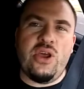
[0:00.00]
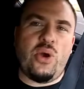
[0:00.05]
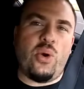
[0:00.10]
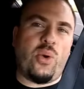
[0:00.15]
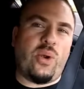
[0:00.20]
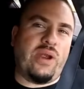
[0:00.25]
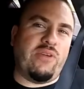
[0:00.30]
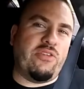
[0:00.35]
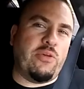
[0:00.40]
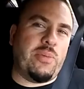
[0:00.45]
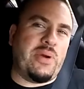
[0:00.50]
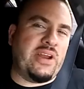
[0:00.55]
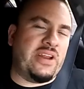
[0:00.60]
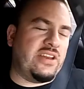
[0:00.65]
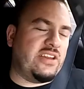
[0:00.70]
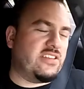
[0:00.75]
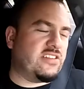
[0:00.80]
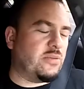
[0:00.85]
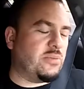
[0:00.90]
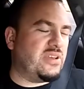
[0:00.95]
or everybody
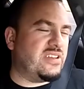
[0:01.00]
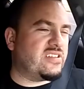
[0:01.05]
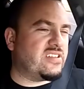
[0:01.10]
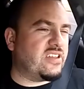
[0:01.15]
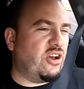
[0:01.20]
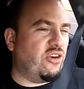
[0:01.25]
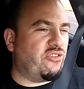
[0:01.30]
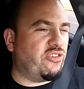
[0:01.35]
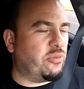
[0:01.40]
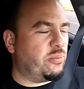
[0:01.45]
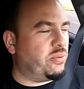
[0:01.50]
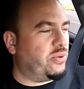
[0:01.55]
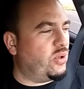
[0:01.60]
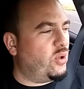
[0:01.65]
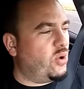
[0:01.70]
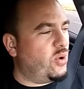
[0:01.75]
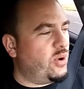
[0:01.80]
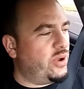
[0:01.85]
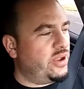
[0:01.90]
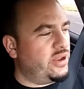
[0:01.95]
needs to be
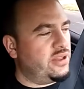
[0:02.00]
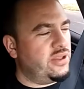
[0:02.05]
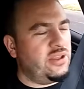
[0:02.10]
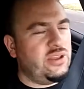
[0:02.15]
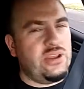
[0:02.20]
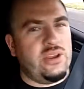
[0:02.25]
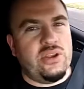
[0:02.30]
self-employed,